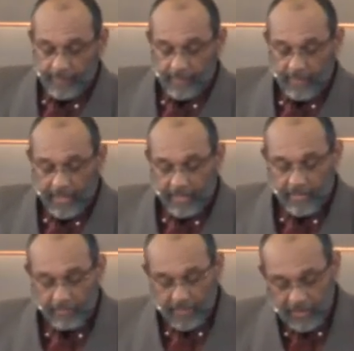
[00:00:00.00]
and the
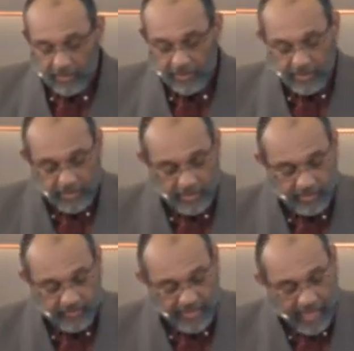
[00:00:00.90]
millions
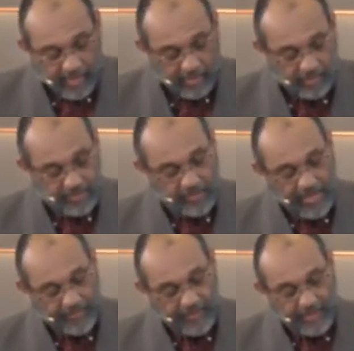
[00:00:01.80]
of dollars
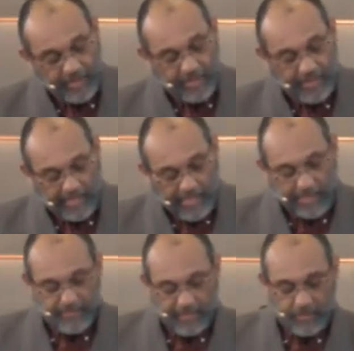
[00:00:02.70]
that the gun
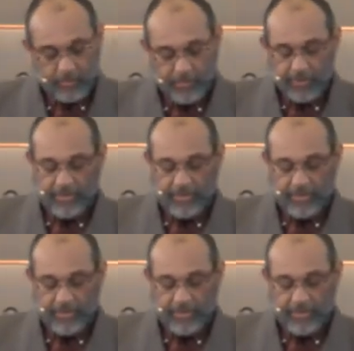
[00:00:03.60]
lobbyists put